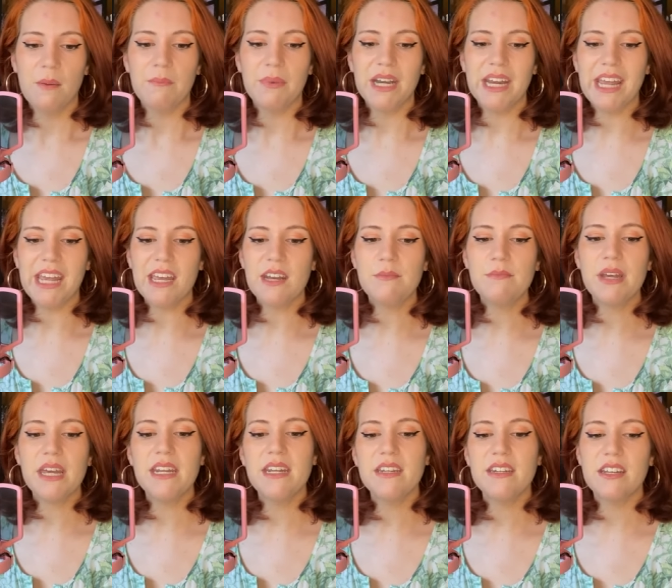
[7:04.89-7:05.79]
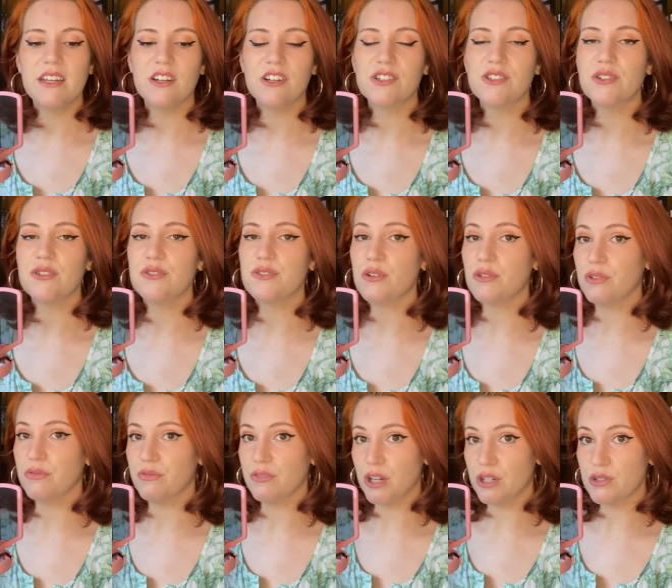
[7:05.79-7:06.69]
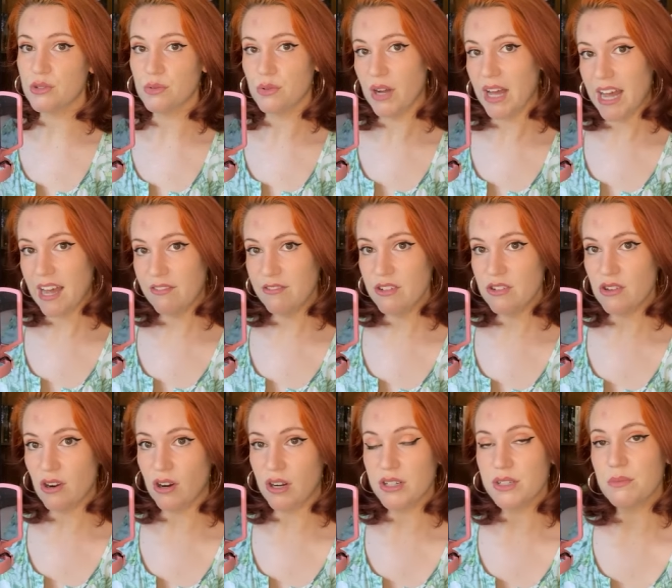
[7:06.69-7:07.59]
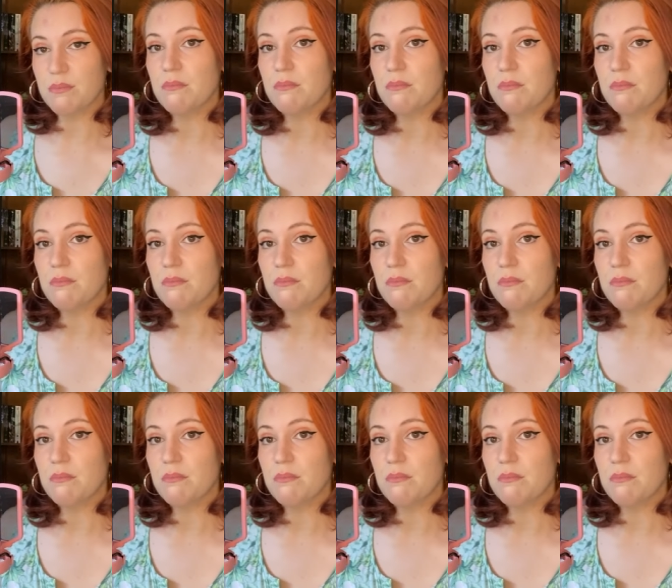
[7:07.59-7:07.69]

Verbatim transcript: but animated characters or virtual avatars,